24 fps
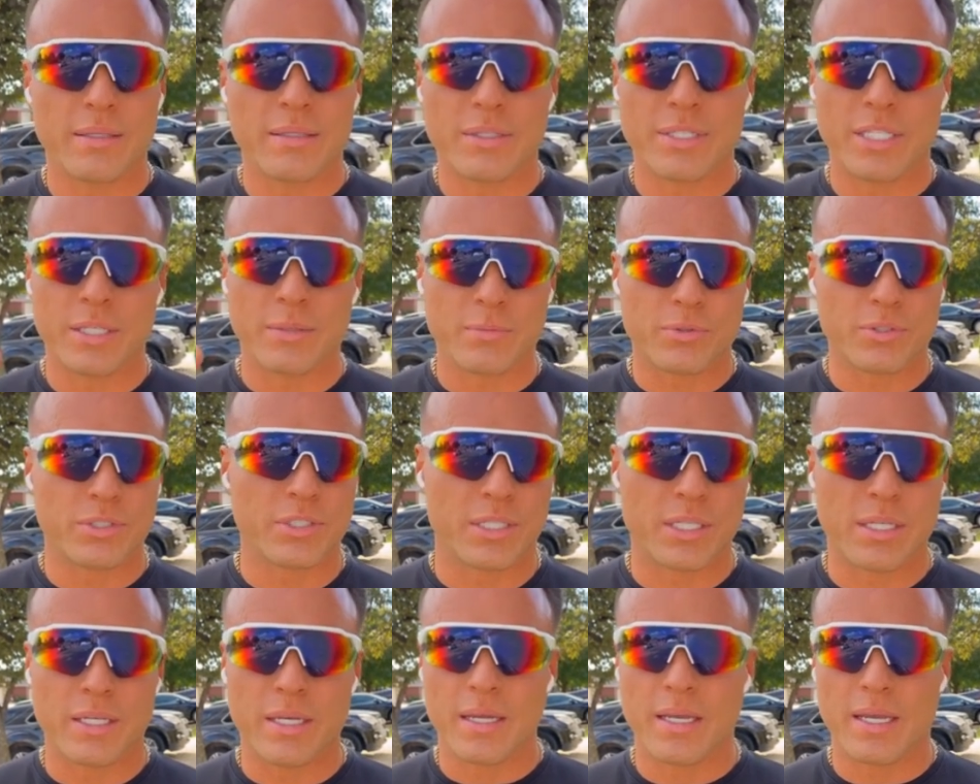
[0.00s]

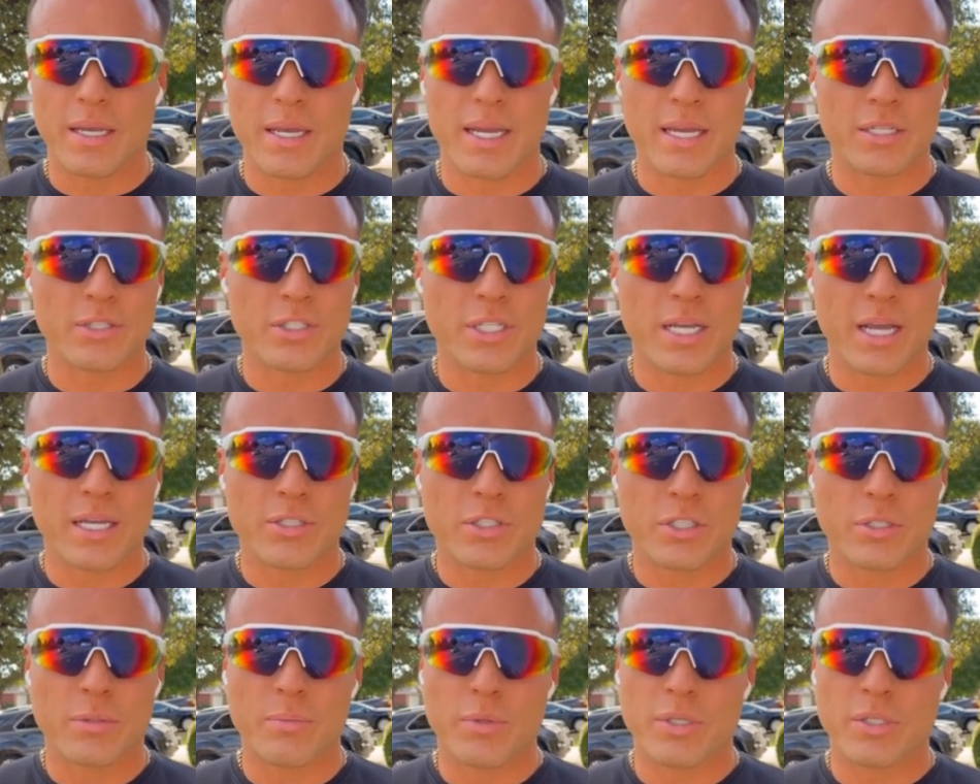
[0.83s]
DeepSeek, and
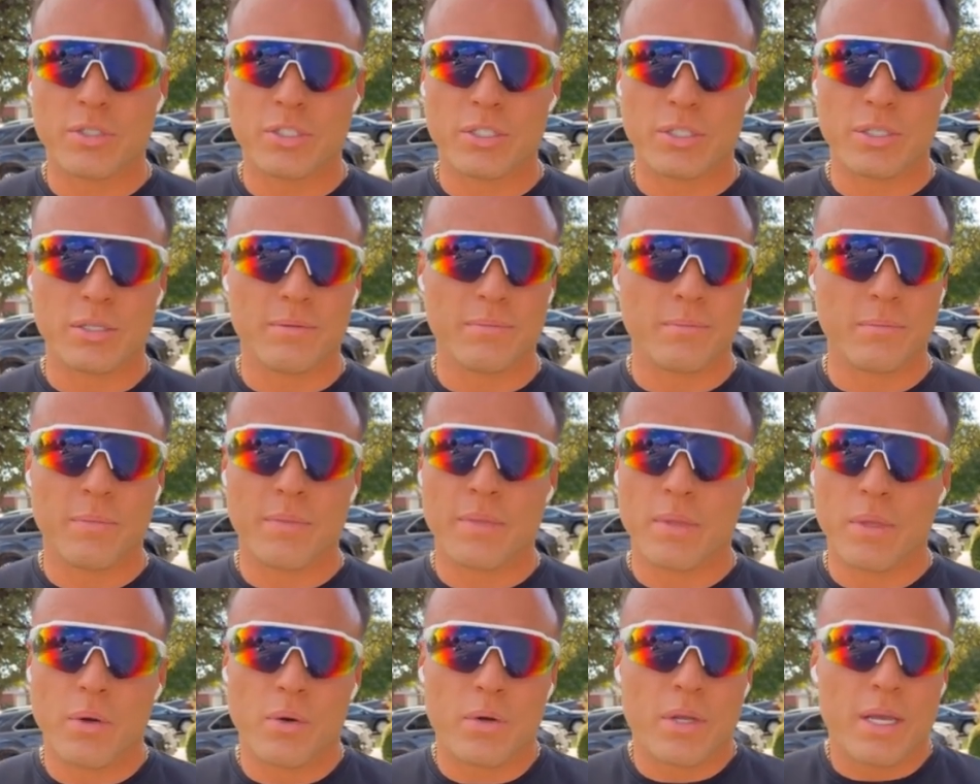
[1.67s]
ChatGPT.
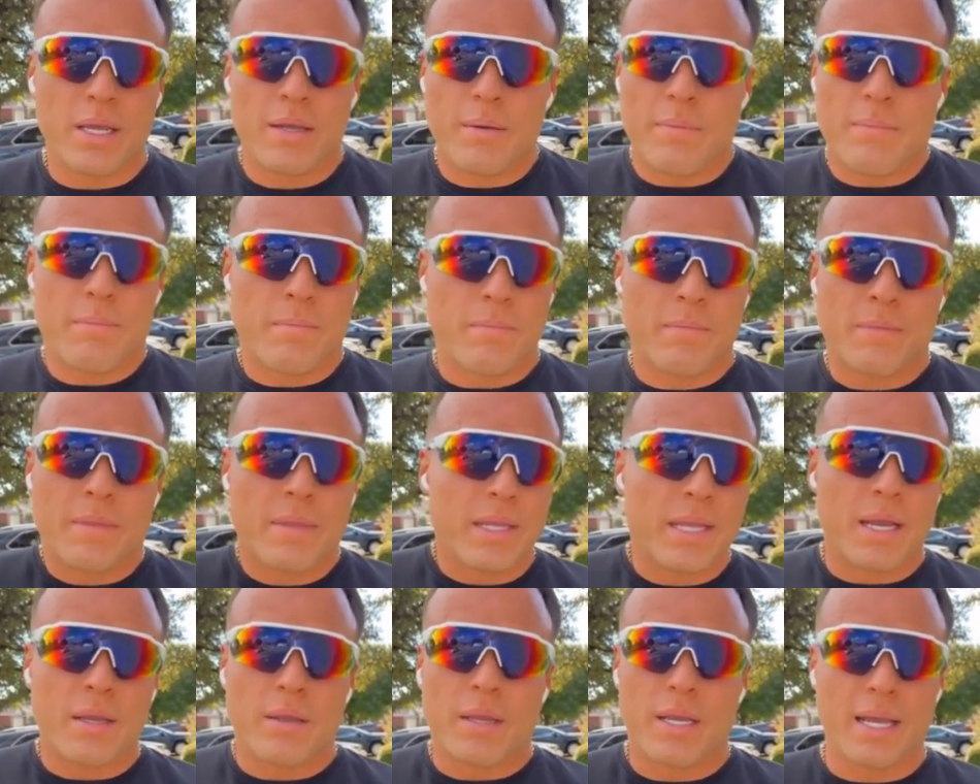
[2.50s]
Okay?
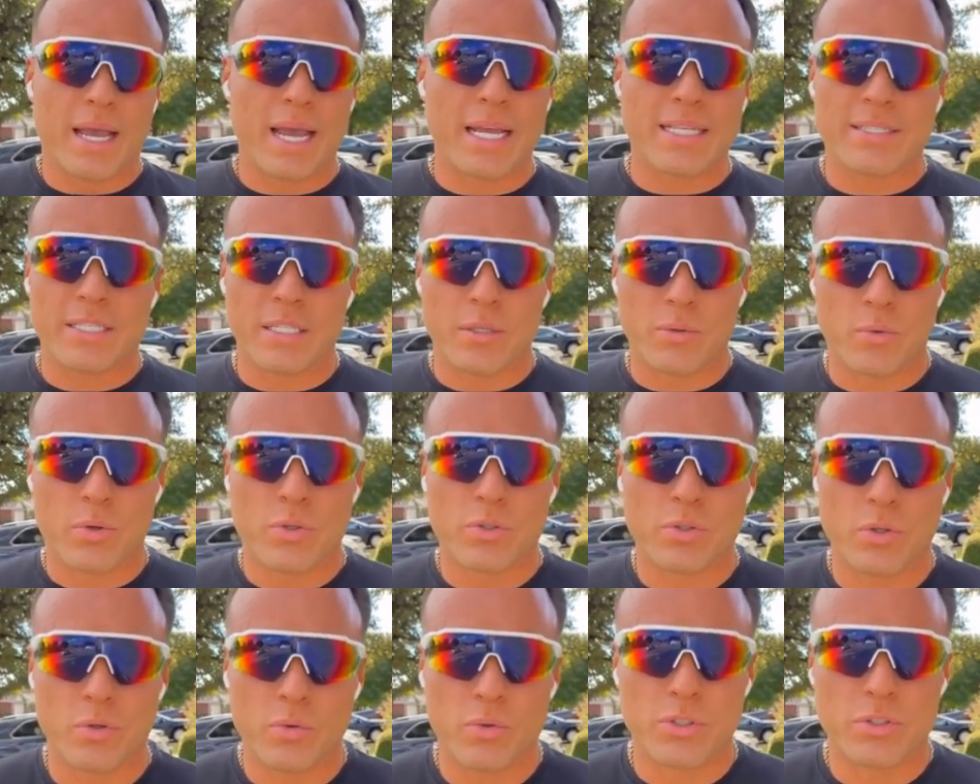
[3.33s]
Now the last thing we'll
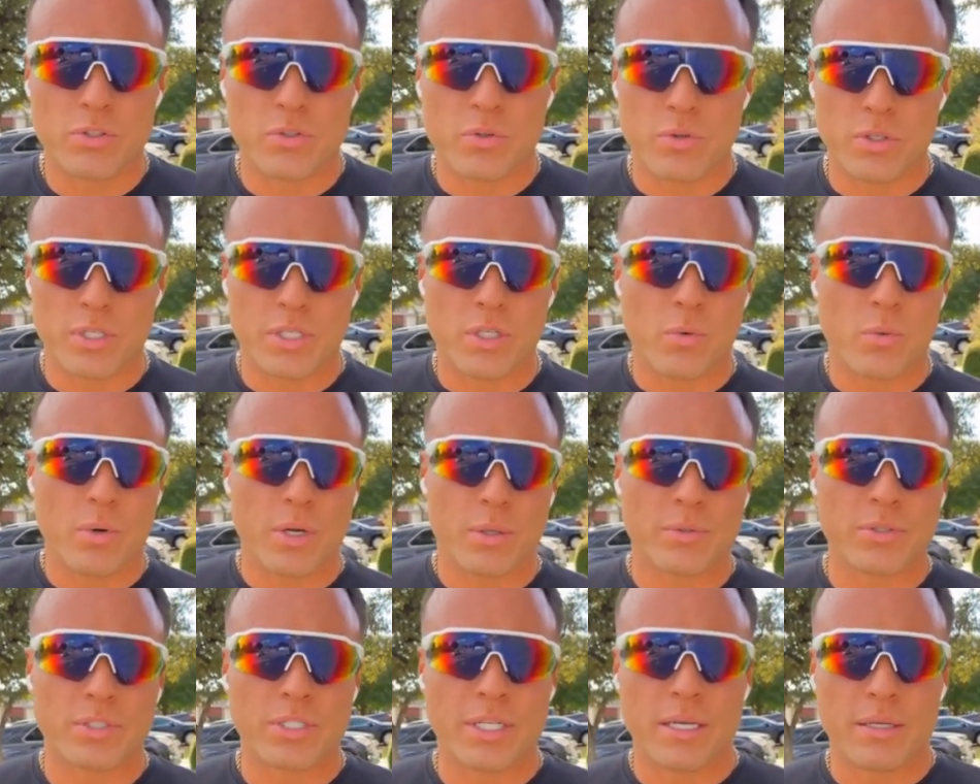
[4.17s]
do is create a
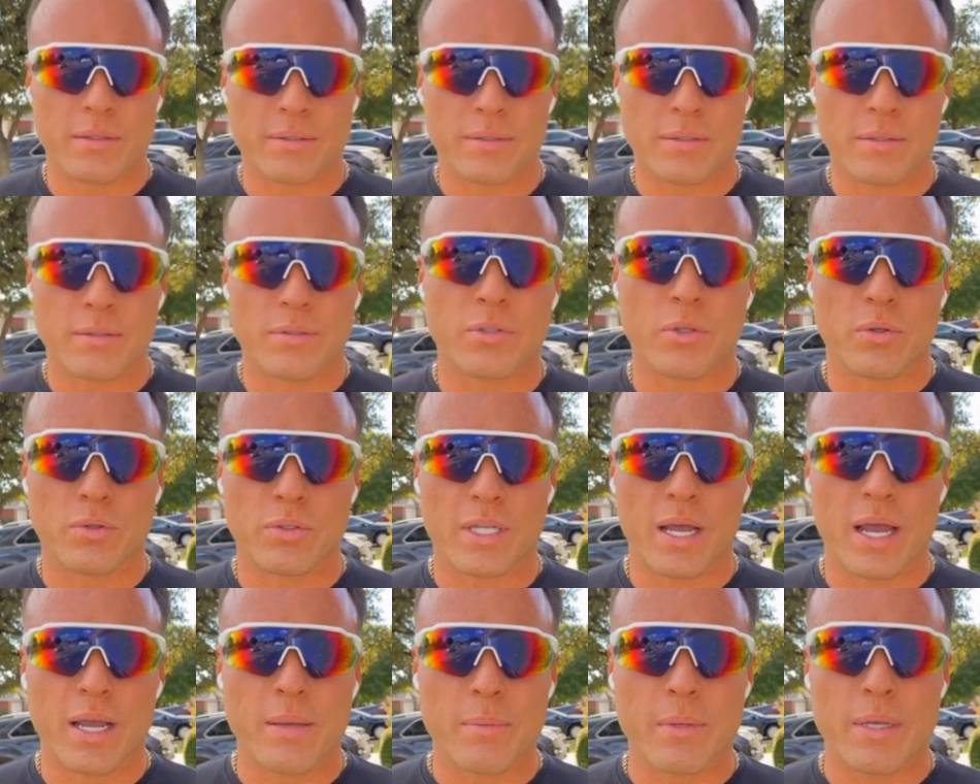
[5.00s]
website. So
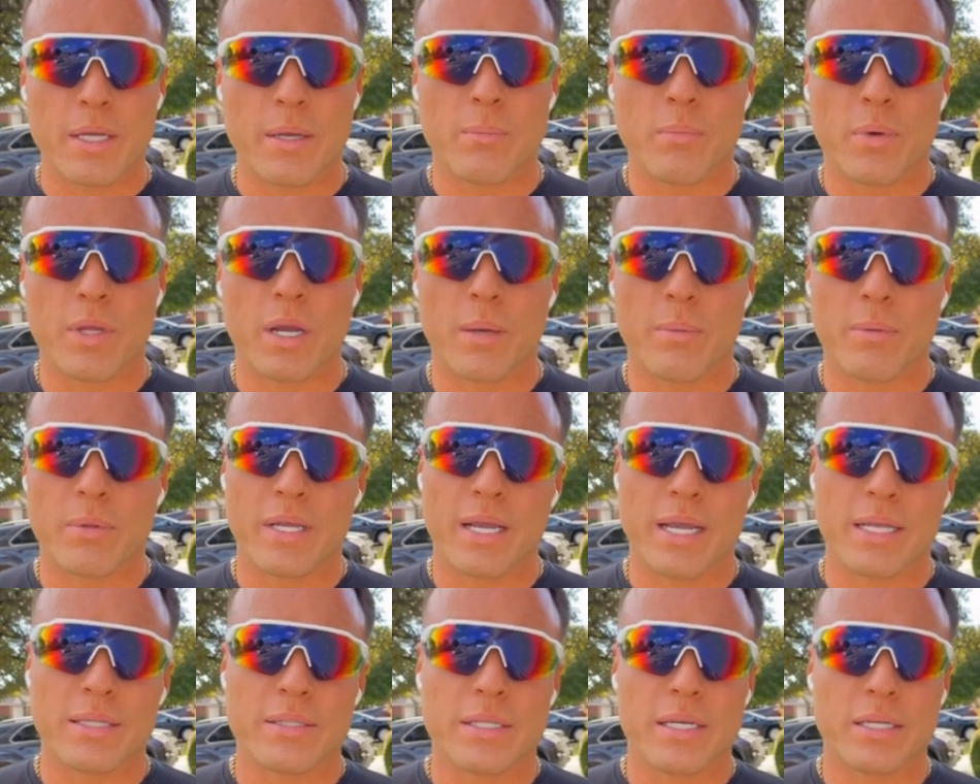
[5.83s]
type in a prompt
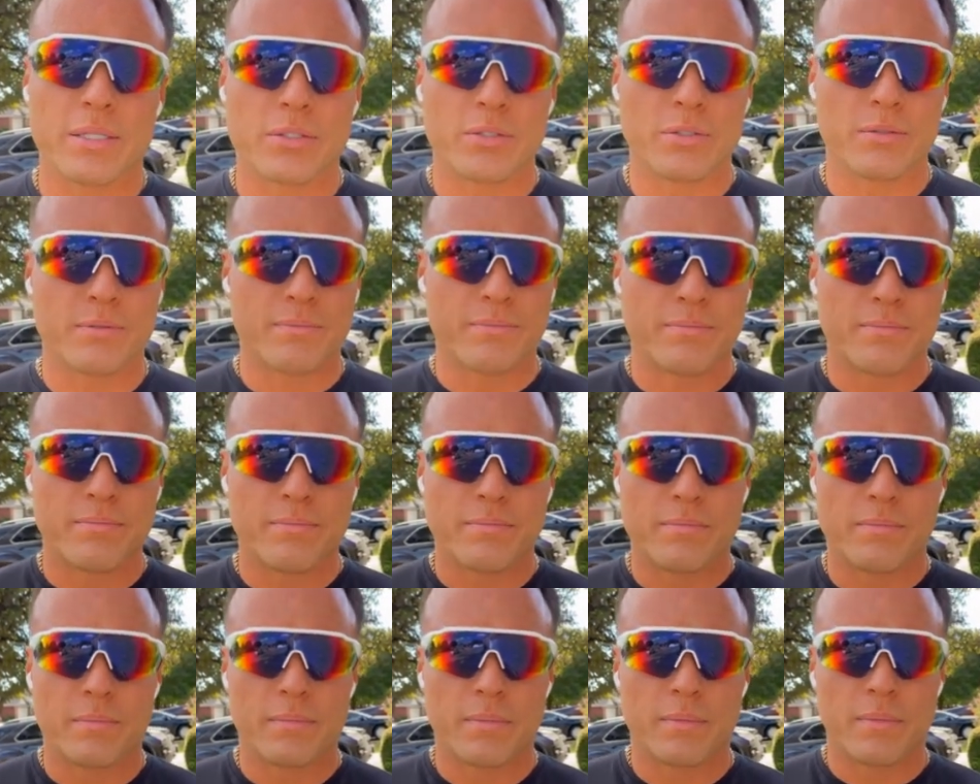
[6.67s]
like this.
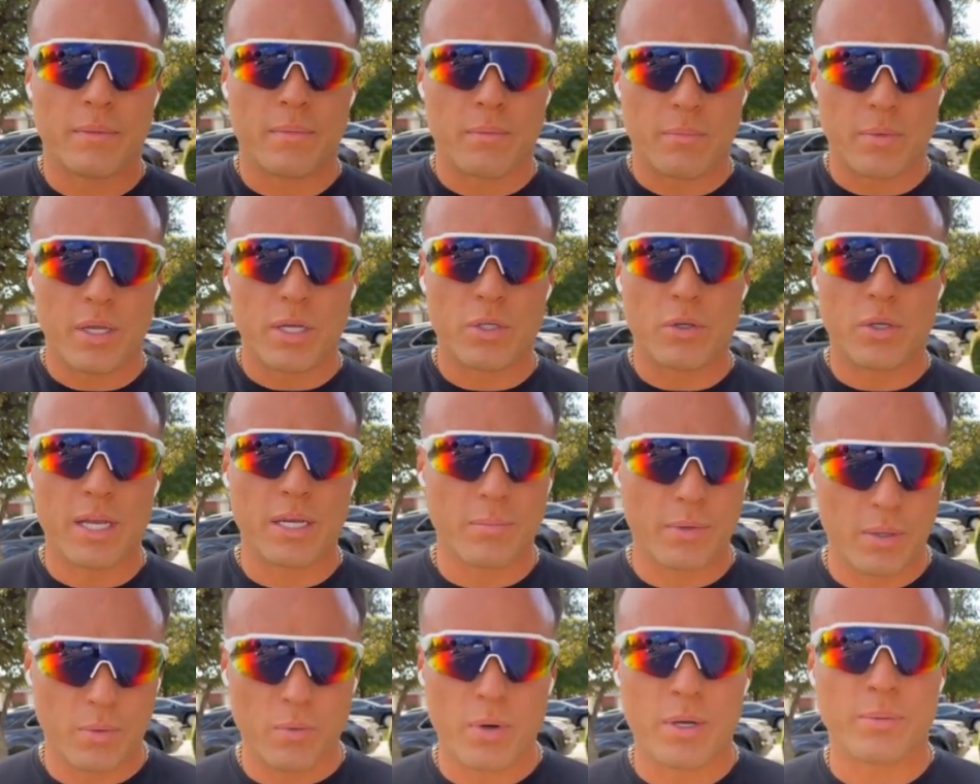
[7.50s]

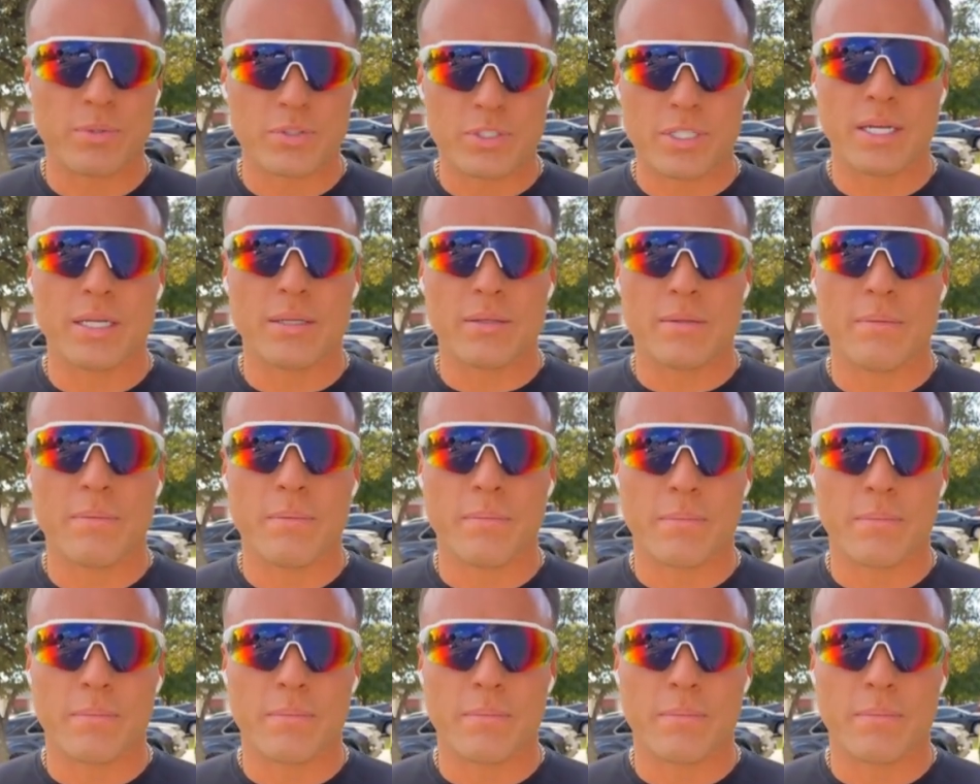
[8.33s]
Recreate my website.